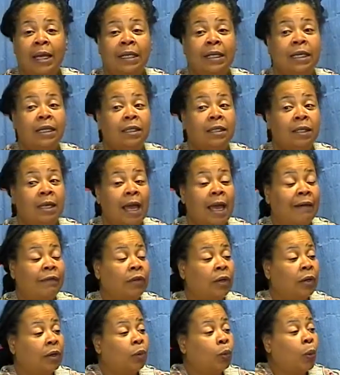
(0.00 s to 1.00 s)
need to have
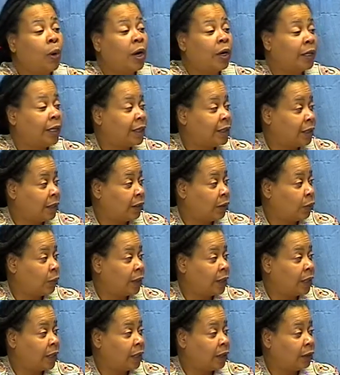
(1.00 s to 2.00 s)
their awareness
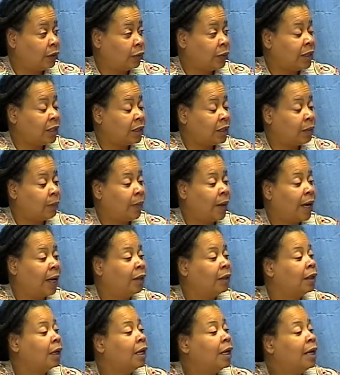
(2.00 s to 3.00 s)
increased about,